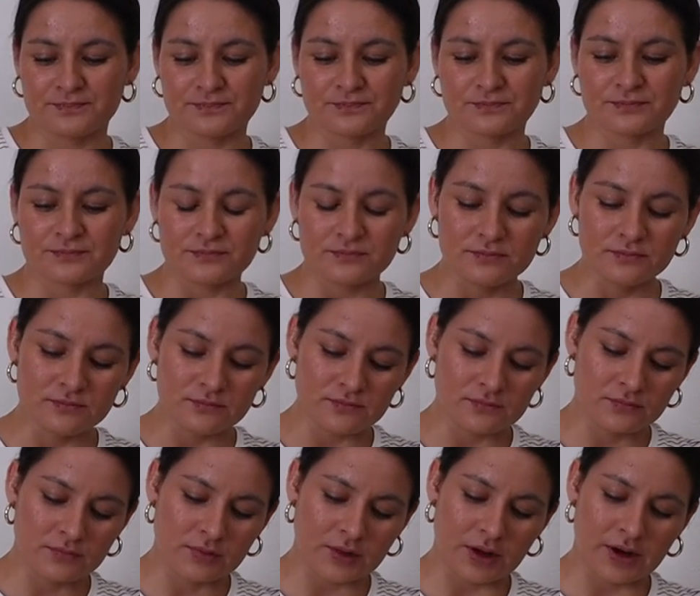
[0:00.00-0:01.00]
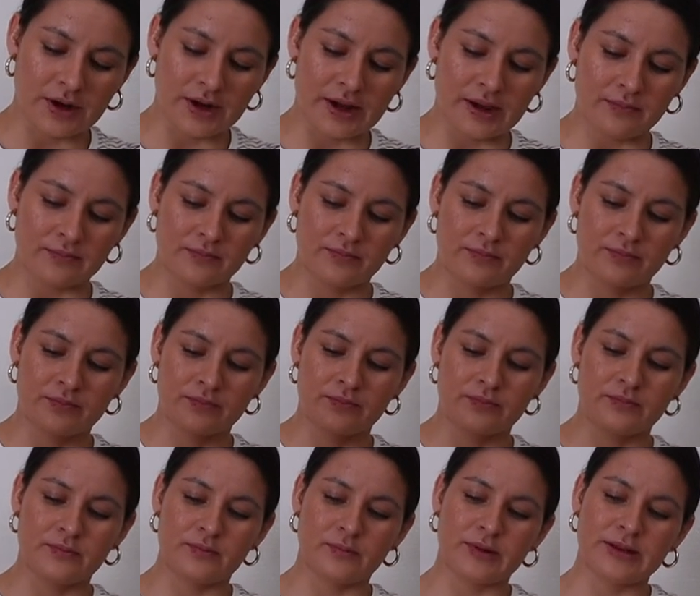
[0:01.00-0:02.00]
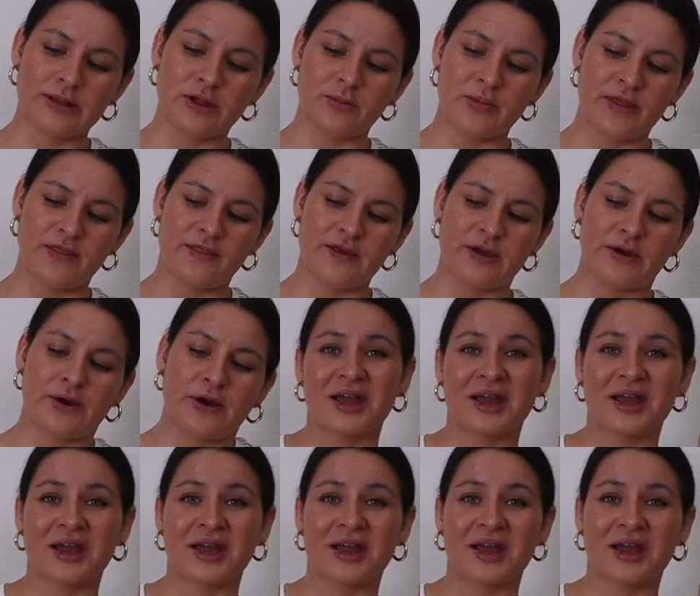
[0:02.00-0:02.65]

All right, we're a little bit thicker.